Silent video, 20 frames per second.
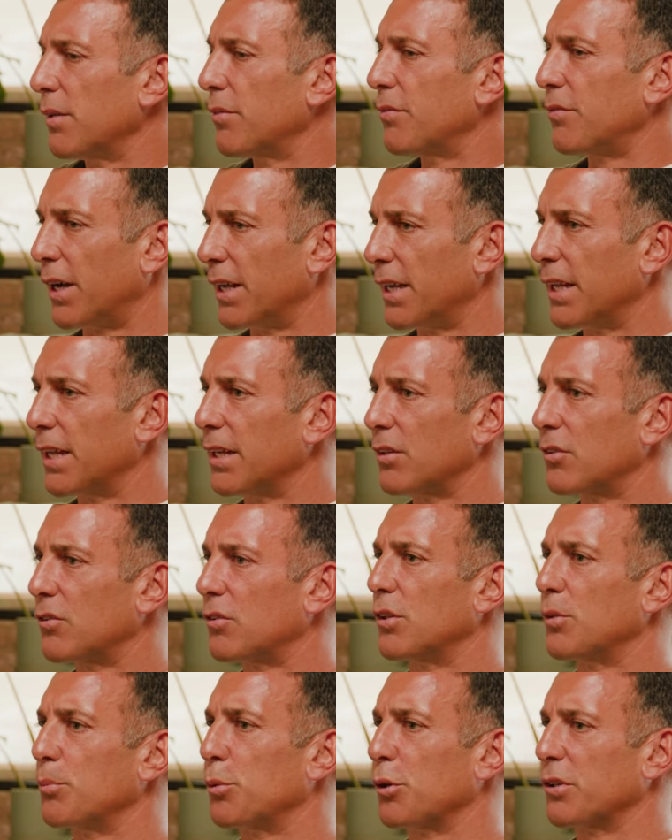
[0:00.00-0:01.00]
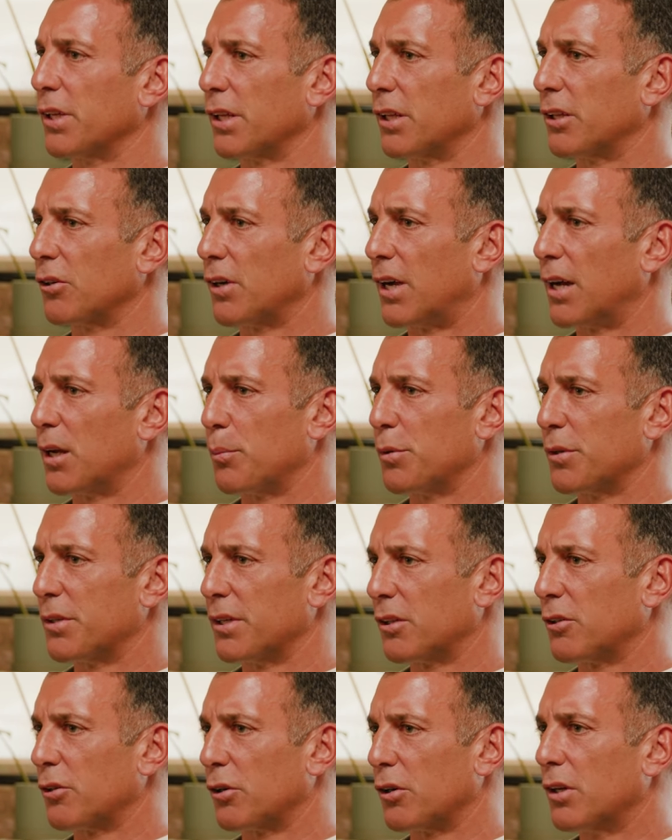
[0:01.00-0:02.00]
Finance in particular had a
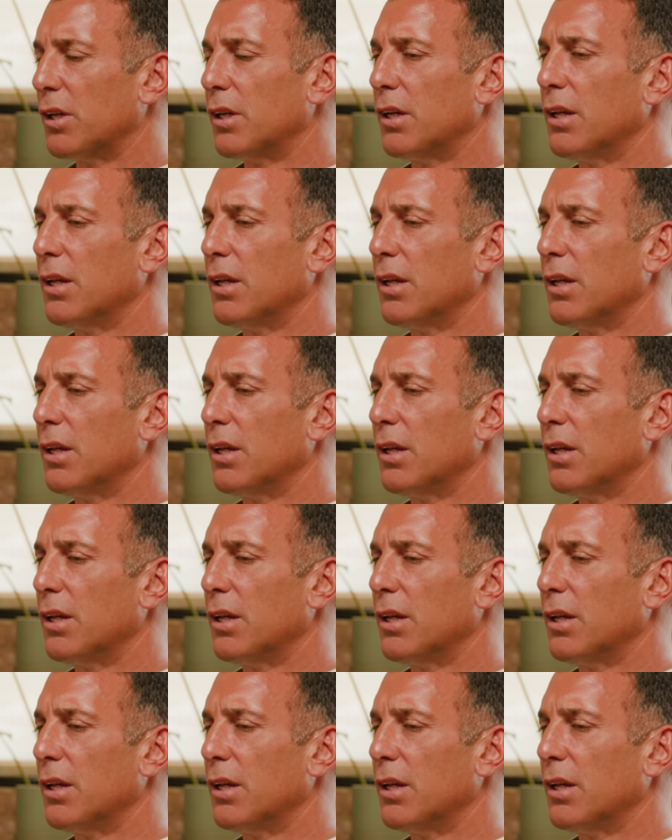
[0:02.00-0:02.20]
particular